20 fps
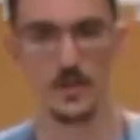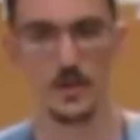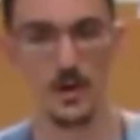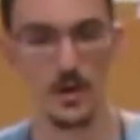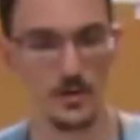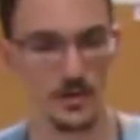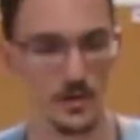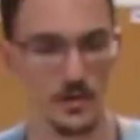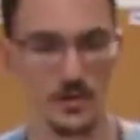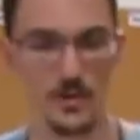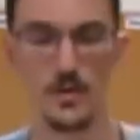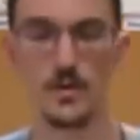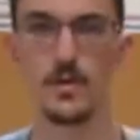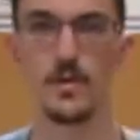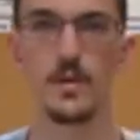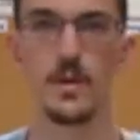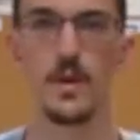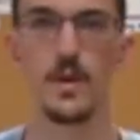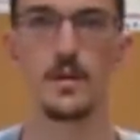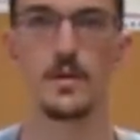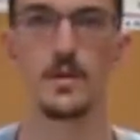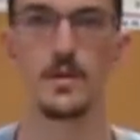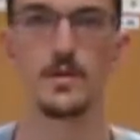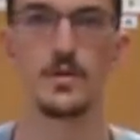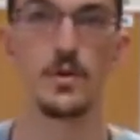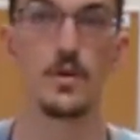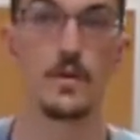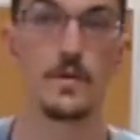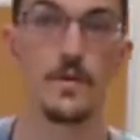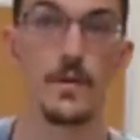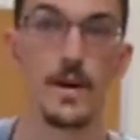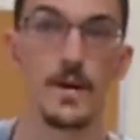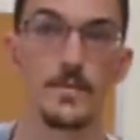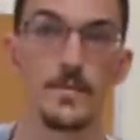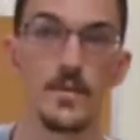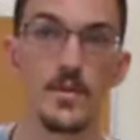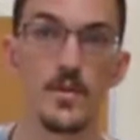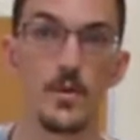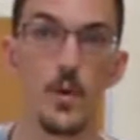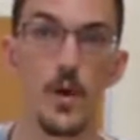can also use the door frame
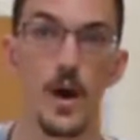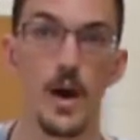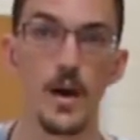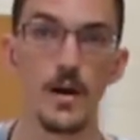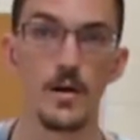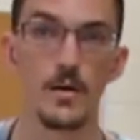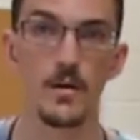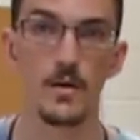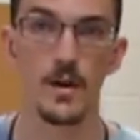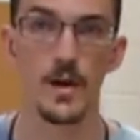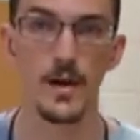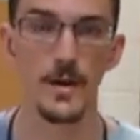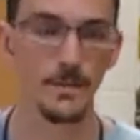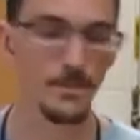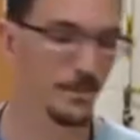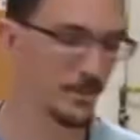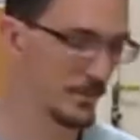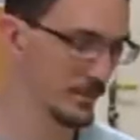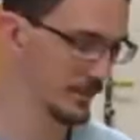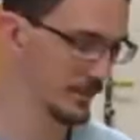to square it. Okay.